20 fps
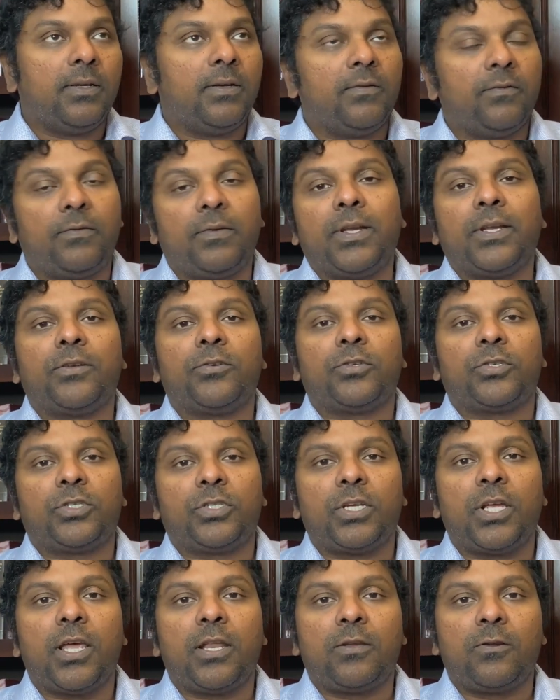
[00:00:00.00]
free to
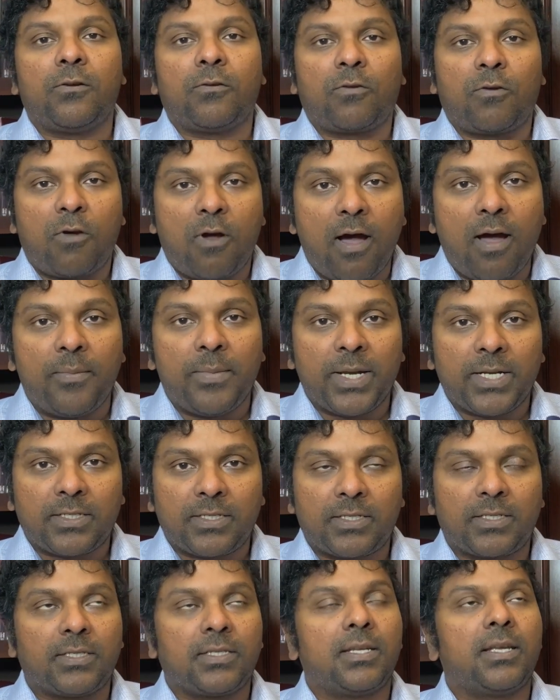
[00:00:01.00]
share your
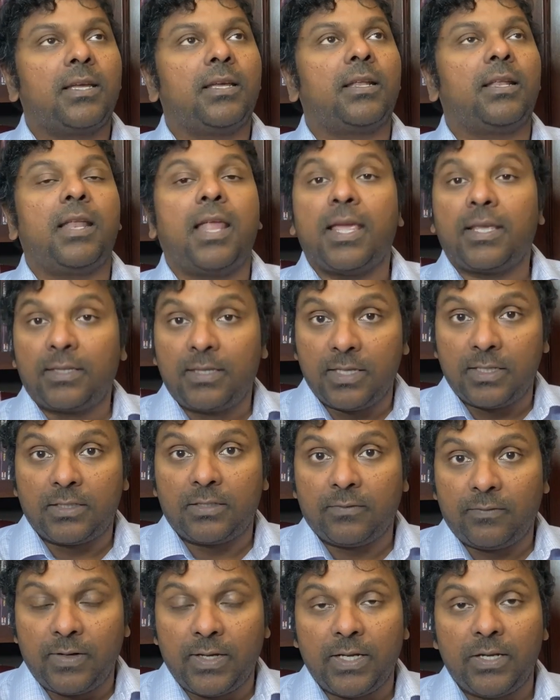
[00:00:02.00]
comments. Like this
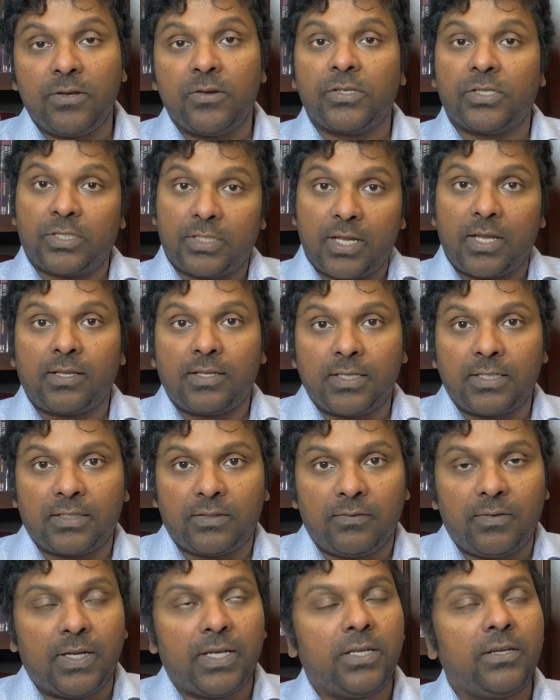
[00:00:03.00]
video, share this
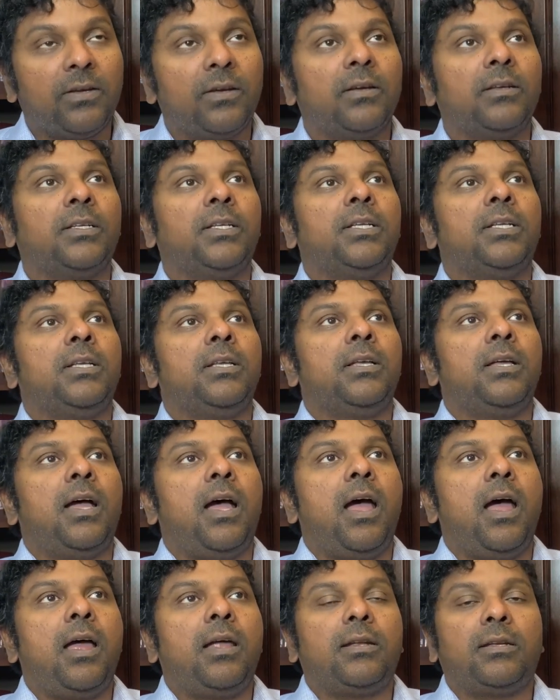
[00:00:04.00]
video,
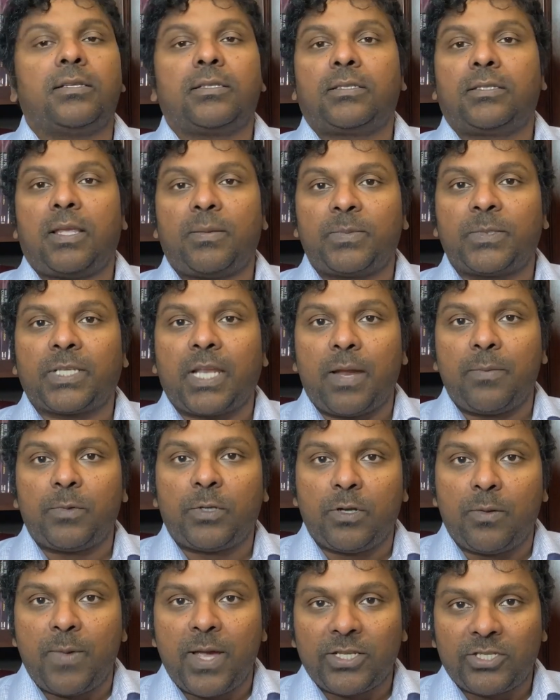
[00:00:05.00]
and subscribe
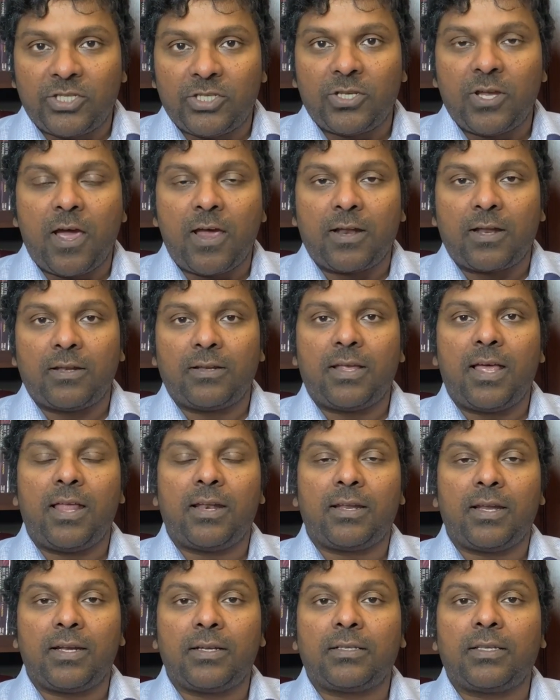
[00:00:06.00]
to my channel. All
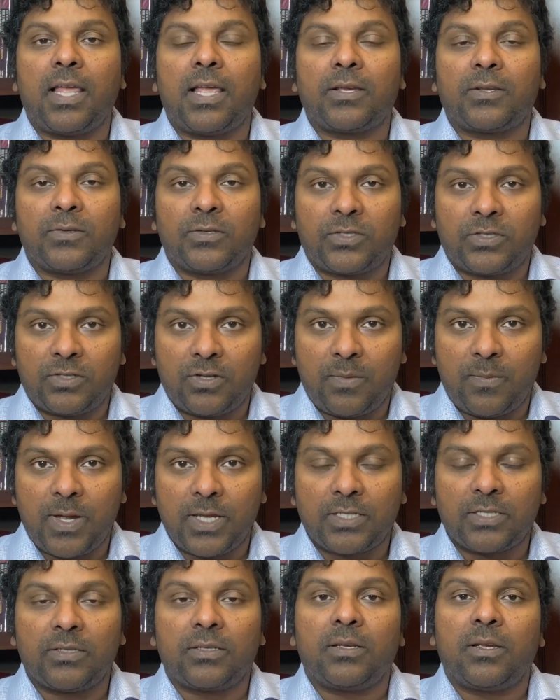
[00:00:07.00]
right. Thank you so
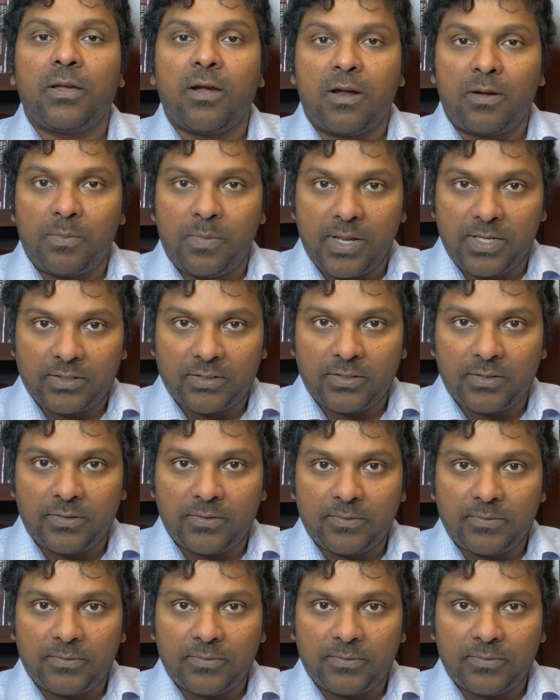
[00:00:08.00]
much. God bless you.